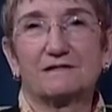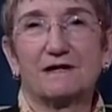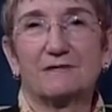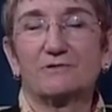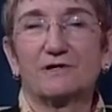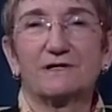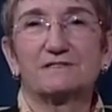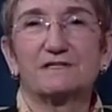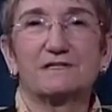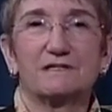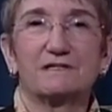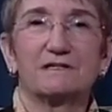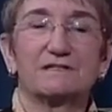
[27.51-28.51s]
I'm Grace
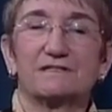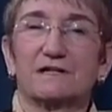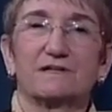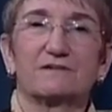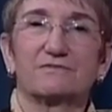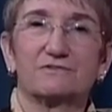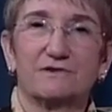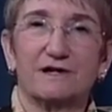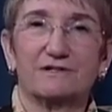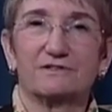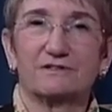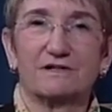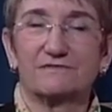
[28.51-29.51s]
Egan, Executive
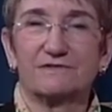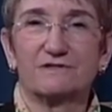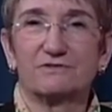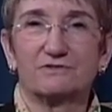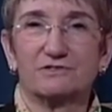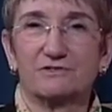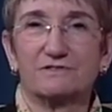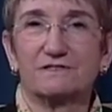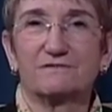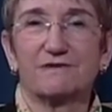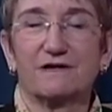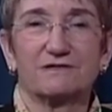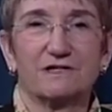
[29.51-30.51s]
Director of the New Jersey
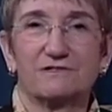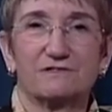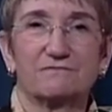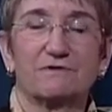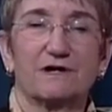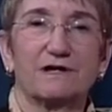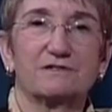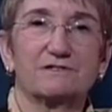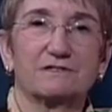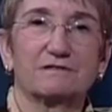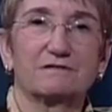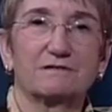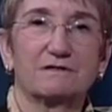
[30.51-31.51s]
Foundation for
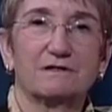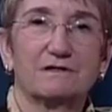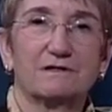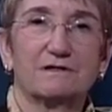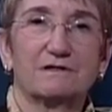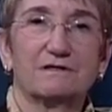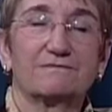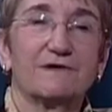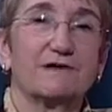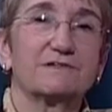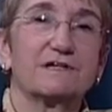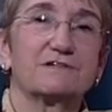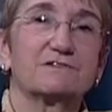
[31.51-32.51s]
Aging. The
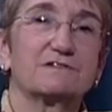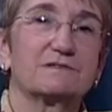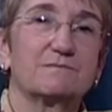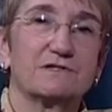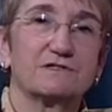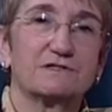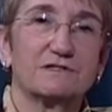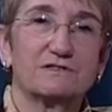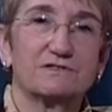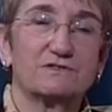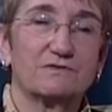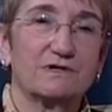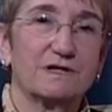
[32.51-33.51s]
Foundation's mission is
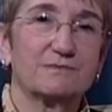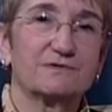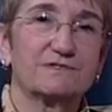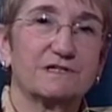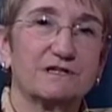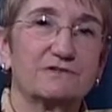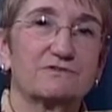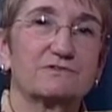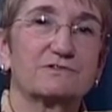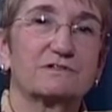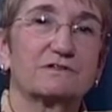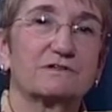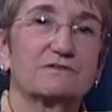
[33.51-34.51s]
to enable seniors
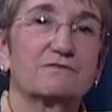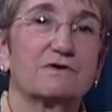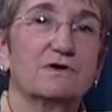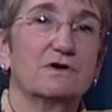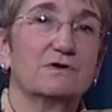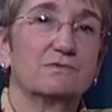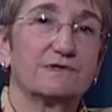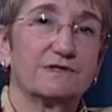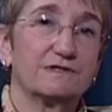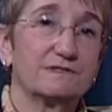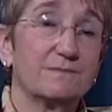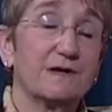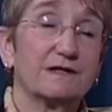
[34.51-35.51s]
to live with
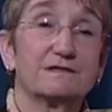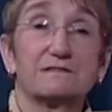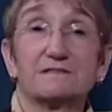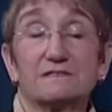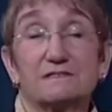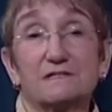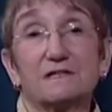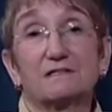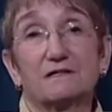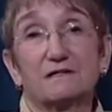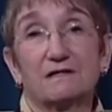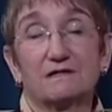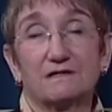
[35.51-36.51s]
independence and
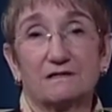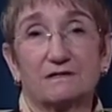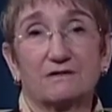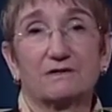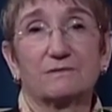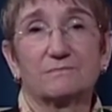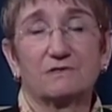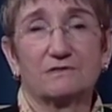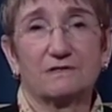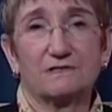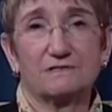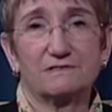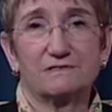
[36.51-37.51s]
dignity in their
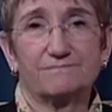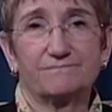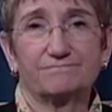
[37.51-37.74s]
communities.